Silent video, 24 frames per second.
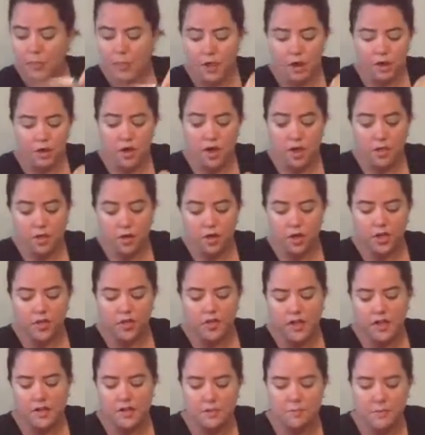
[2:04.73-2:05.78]
Another good
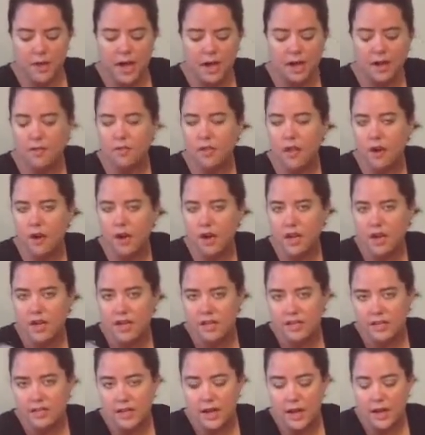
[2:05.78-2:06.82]
thing to pack in there
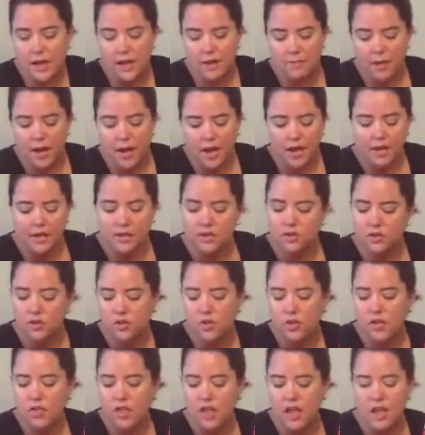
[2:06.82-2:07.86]
is an iPod so
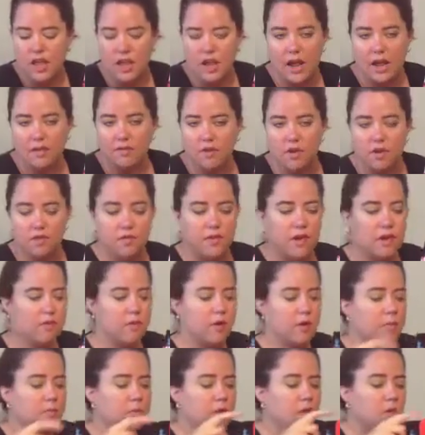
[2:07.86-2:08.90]
that they can have their
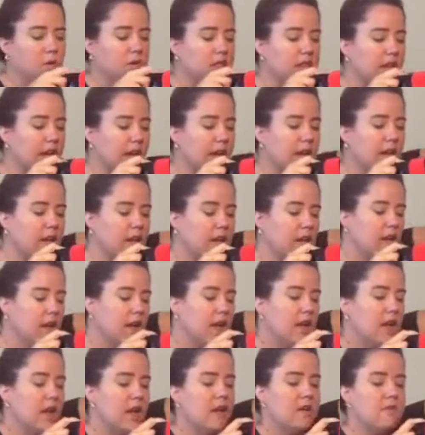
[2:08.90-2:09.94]
favorite music.
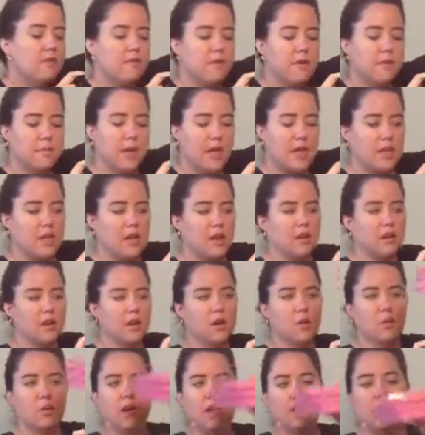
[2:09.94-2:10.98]
For my
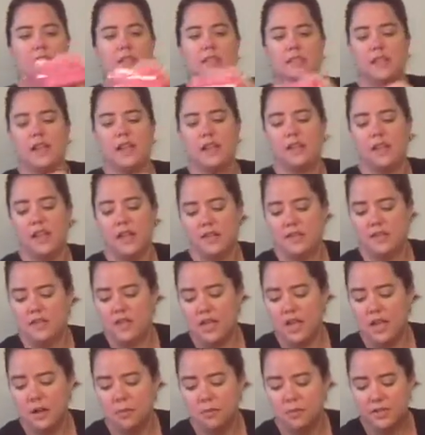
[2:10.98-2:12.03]
younger ones, I like to
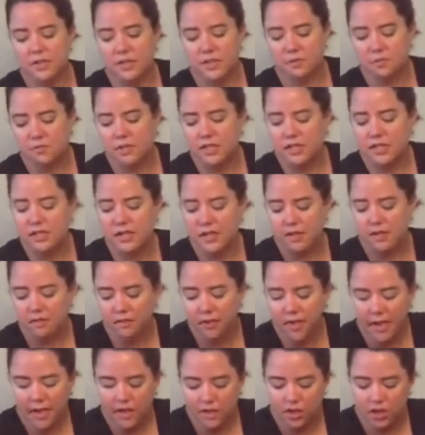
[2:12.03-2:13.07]
keep some Disney
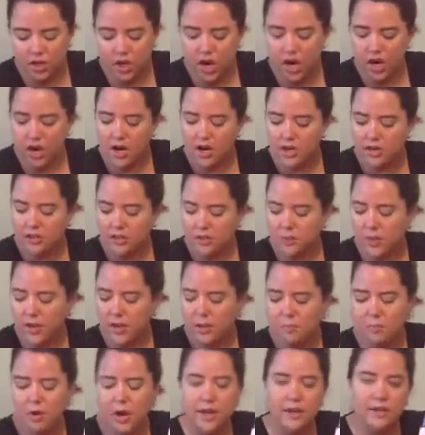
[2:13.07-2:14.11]
flashcards. We can
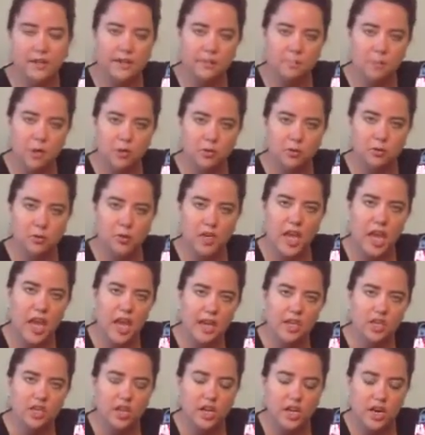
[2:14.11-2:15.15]
practice
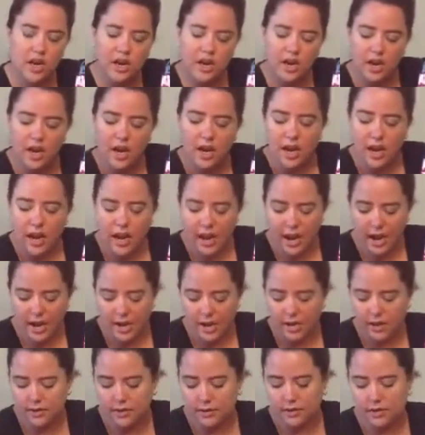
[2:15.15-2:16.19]
multiplication, adding
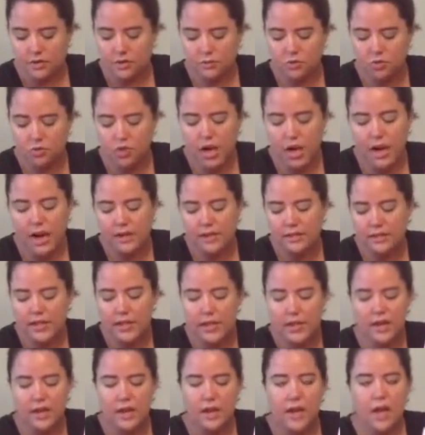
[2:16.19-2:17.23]
and
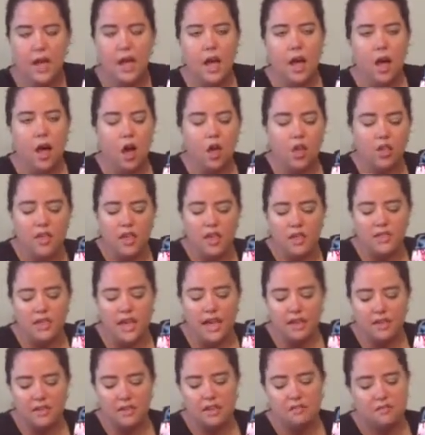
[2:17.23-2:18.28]
subtracting. All these
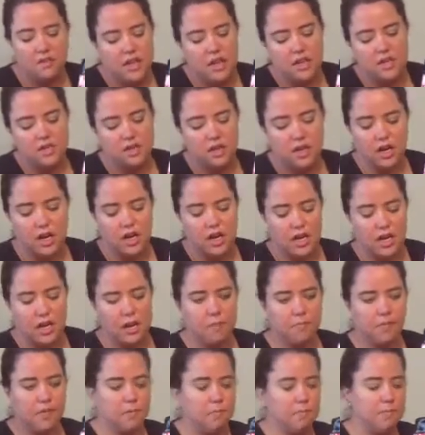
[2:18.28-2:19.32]
activities are going to
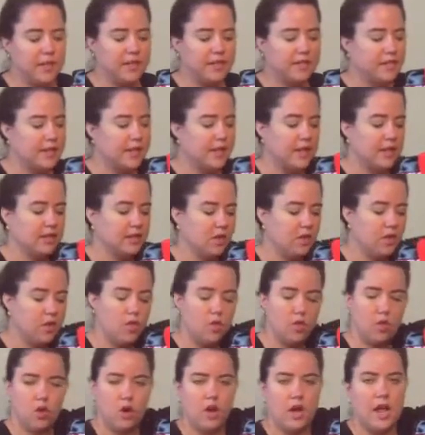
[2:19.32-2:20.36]
keep them busy so that
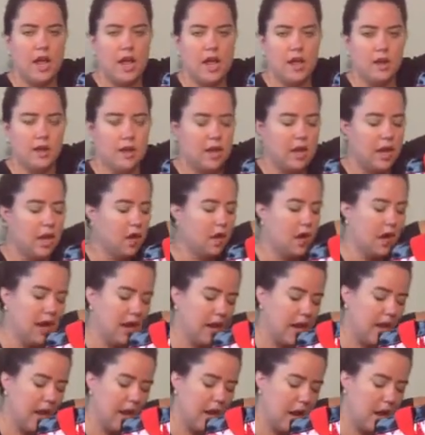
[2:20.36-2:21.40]
they're not carrying
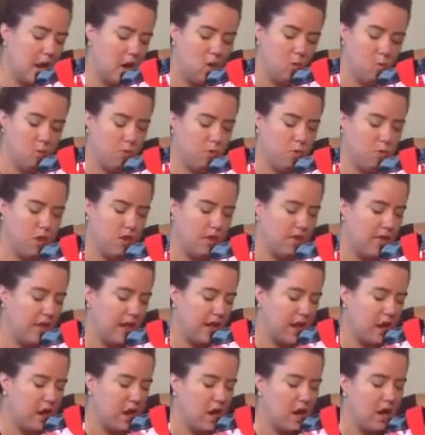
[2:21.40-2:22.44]
on how bored they
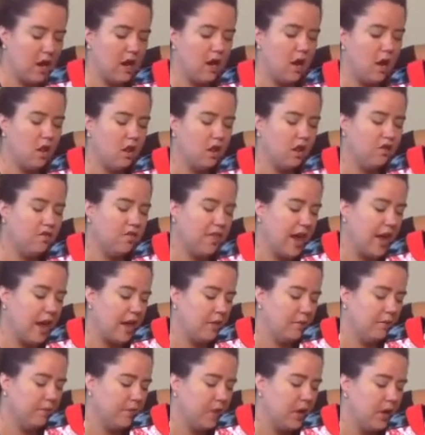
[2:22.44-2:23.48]
are and all of that.
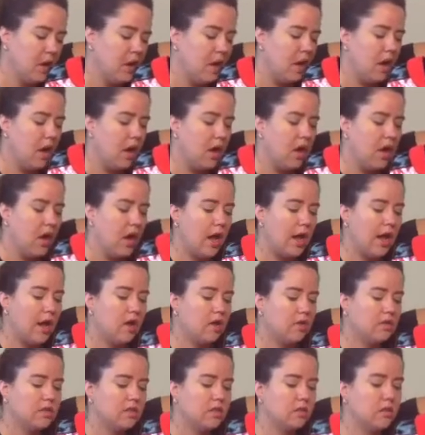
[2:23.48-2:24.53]
I
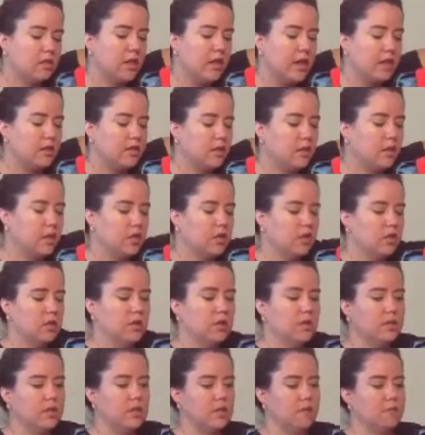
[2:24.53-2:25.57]
also like to
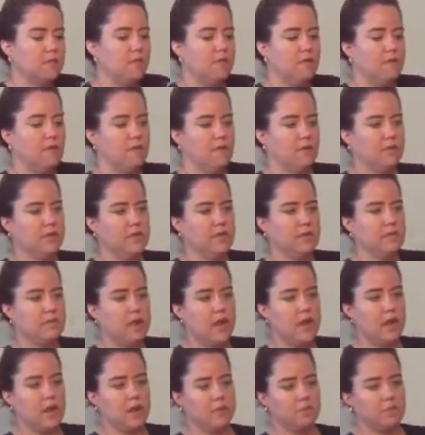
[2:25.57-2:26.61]
include some
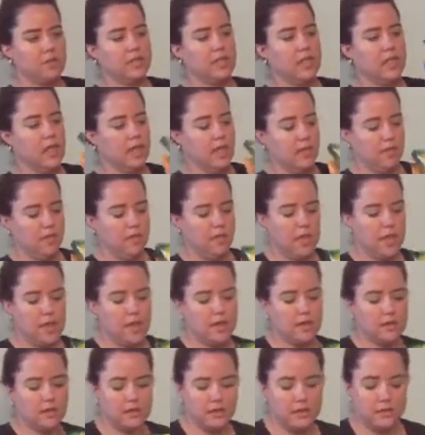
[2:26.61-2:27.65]
items like
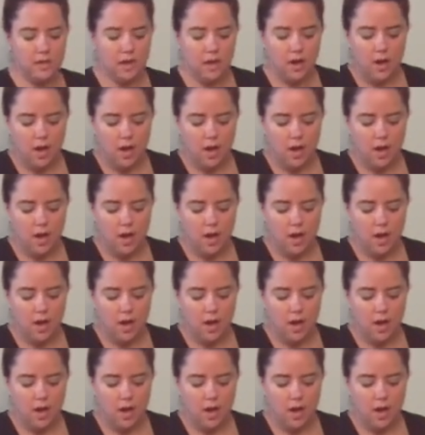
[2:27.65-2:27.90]
these.